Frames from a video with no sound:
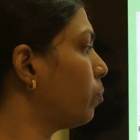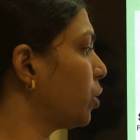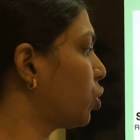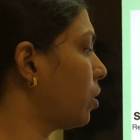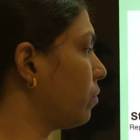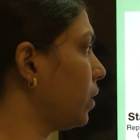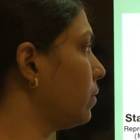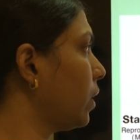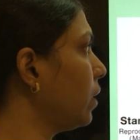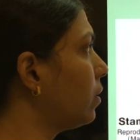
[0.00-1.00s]
picture we
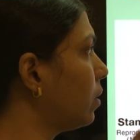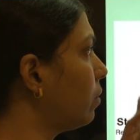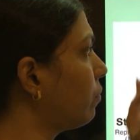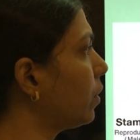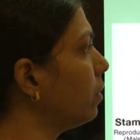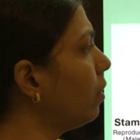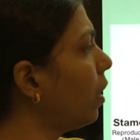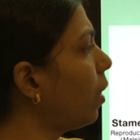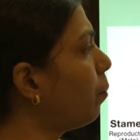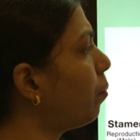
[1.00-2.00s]
see the different
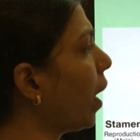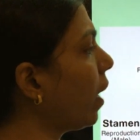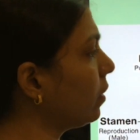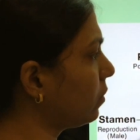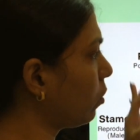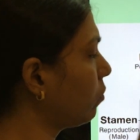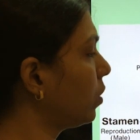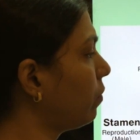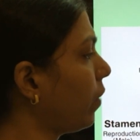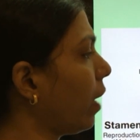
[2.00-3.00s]
parts of the
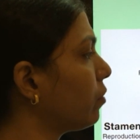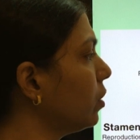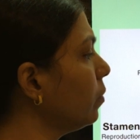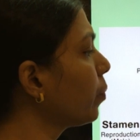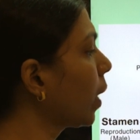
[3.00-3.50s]
flower.